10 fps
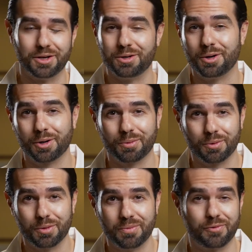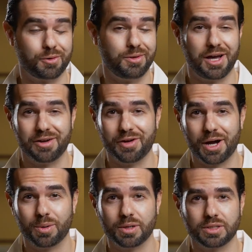in a dark room for a lot of
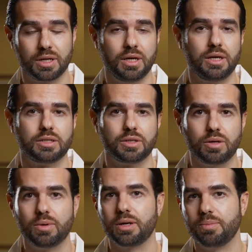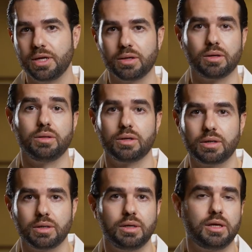hours, so you want to be
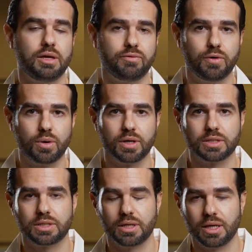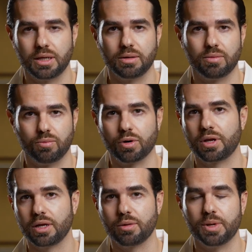alert and focused and
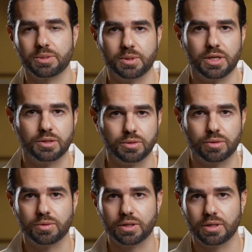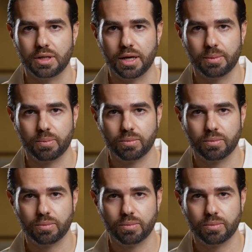working at your best potential throughout the day.